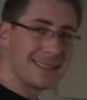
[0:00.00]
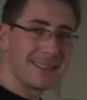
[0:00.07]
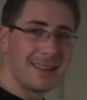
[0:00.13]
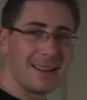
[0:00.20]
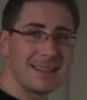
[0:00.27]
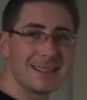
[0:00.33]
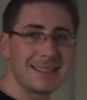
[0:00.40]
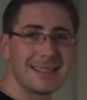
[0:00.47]

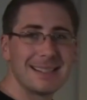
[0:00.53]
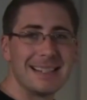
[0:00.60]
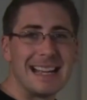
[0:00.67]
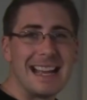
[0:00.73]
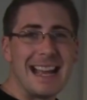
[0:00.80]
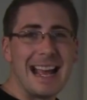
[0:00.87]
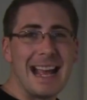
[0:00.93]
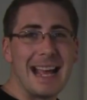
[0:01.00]
sauce,
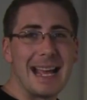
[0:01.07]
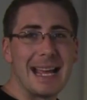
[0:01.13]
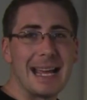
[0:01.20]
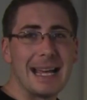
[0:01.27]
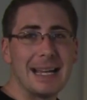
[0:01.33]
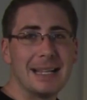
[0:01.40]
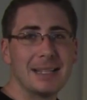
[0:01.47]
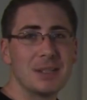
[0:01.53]

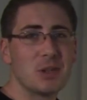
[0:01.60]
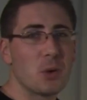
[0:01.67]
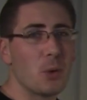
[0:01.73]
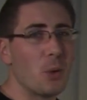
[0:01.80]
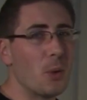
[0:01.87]
and